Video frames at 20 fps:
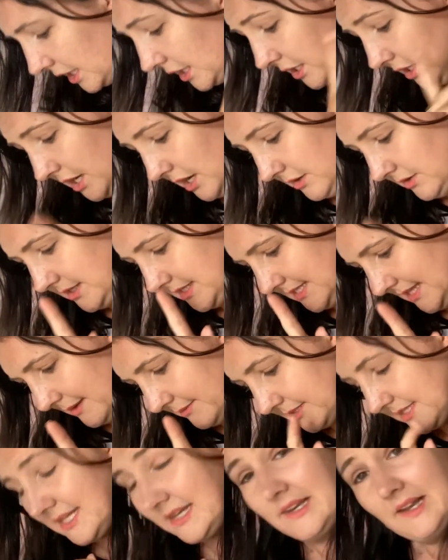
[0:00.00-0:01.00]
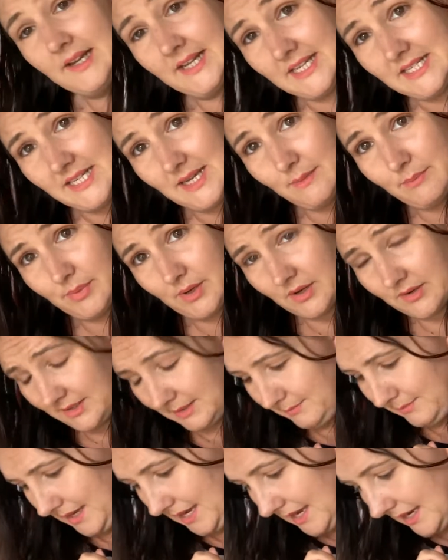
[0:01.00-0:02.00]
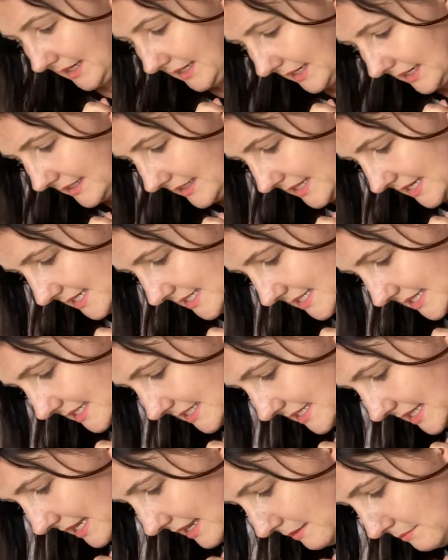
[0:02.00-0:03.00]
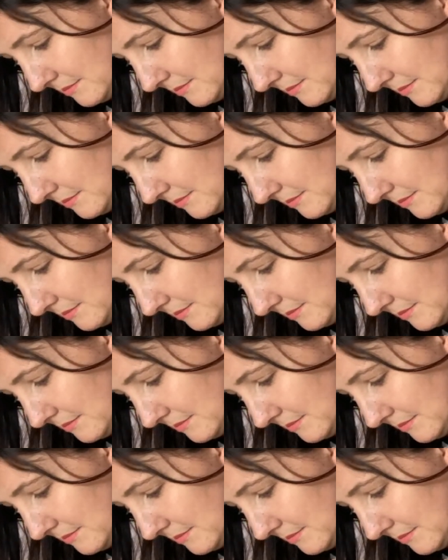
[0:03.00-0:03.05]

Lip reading: No, because that was the lucky dip bargain bag and this is the